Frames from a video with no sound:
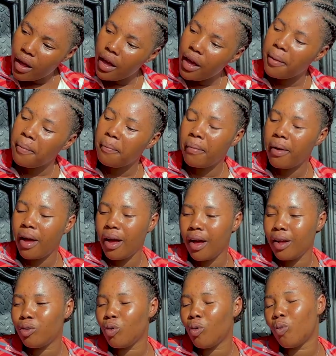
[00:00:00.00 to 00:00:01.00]
my papa.
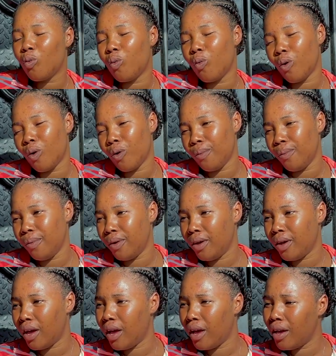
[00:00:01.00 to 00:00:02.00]
Ah, don't
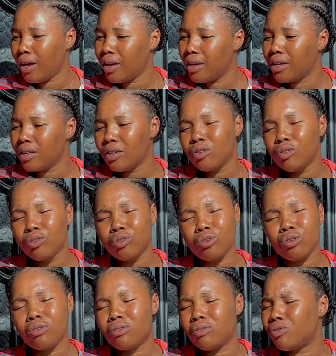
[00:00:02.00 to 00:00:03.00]
worry, eh?
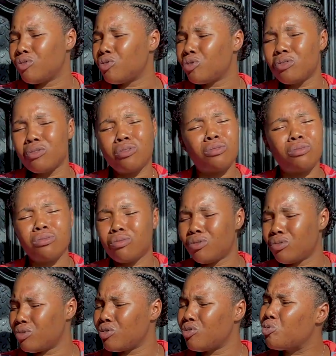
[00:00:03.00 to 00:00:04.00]
Just just
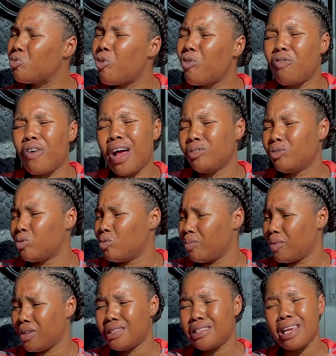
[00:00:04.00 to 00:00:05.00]
just rock and do
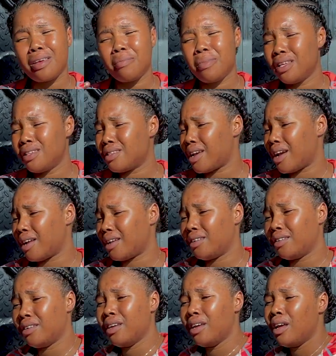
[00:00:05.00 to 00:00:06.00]
me. Take me inside.
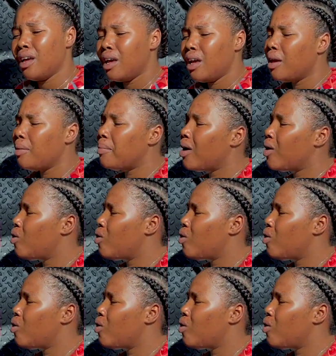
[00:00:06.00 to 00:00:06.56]
Eh? Ima,